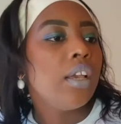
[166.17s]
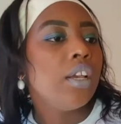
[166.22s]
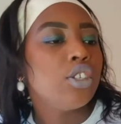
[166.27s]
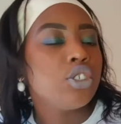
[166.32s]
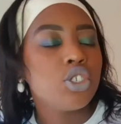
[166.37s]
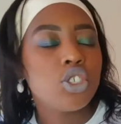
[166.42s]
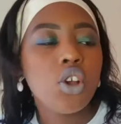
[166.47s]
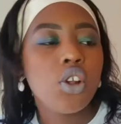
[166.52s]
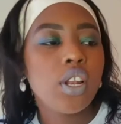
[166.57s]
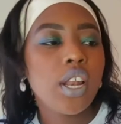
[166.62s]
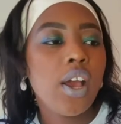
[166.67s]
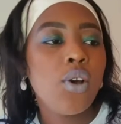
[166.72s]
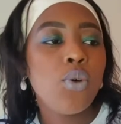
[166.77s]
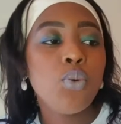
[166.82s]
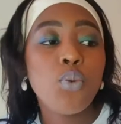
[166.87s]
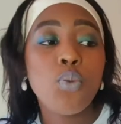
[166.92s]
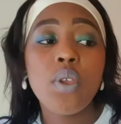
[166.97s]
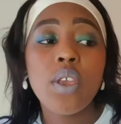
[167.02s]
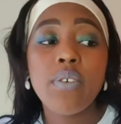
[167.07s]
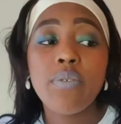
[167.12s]
so now
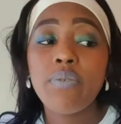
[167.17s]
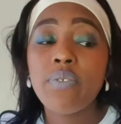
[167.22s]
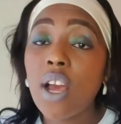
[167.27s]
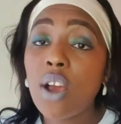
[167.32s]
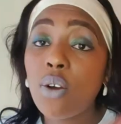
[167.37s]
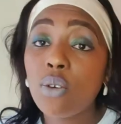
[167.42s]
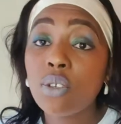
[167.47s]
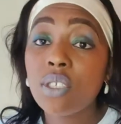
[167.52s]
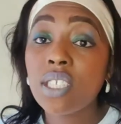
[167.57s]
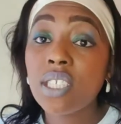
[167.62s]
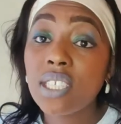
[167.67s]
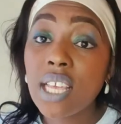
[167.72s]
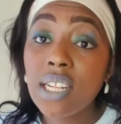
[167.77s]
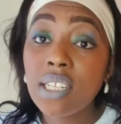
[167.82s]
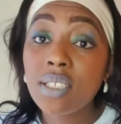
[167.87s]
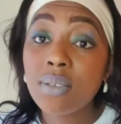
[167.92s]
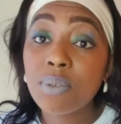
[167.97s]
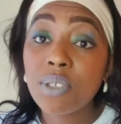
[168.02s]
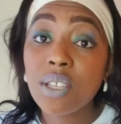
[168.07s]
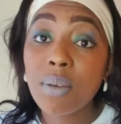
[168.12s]
we've
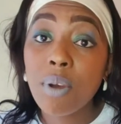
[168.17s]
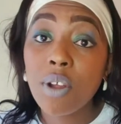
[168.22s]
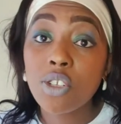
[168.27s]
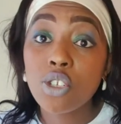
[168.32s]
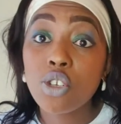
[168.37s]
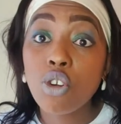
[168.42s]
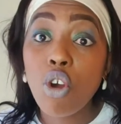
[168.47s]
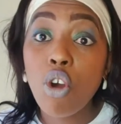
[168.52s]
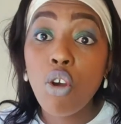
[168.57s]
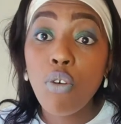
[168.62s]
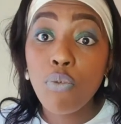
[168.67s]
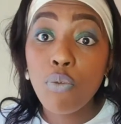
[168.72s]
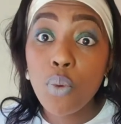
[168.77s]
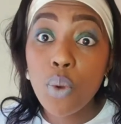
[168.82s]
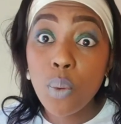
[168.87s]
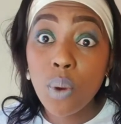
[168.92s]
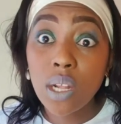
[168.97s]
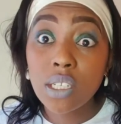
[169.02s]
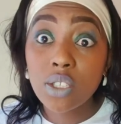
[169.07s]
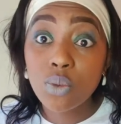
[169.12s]
sent Mr. Martin off. We
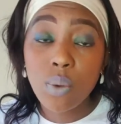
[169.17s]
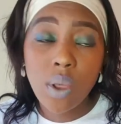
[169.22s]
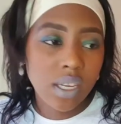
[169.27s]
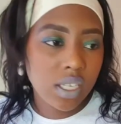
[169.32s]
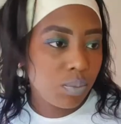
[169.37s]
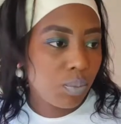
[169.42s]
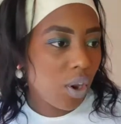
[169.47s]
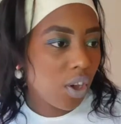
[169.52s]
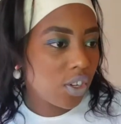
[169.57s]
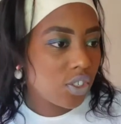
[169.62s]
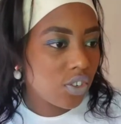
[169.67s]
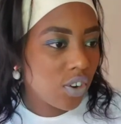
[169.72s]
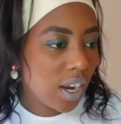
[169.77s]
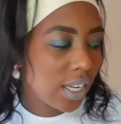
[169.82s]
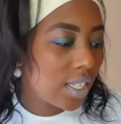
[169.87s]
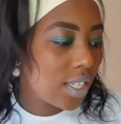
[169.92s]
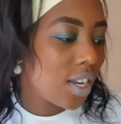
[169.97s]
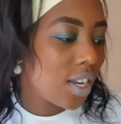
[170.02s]
want wax blocks, right?